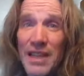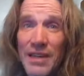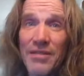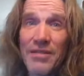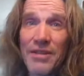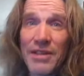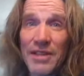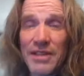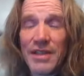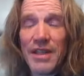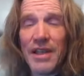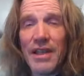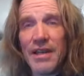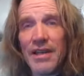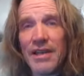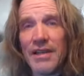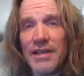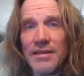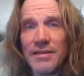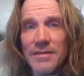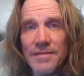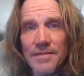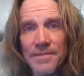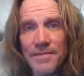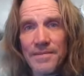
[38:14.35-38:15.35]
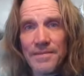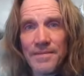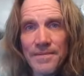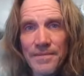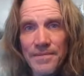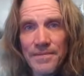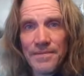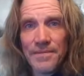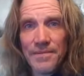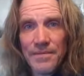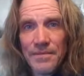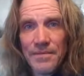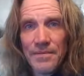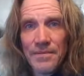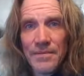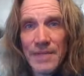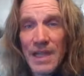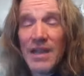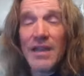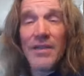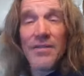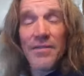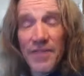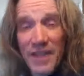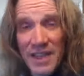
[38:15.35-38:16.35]
irritating
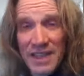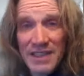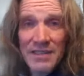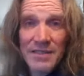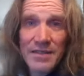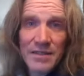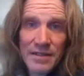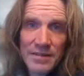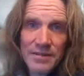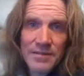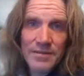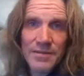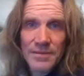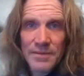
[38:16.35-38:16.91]
and offensive.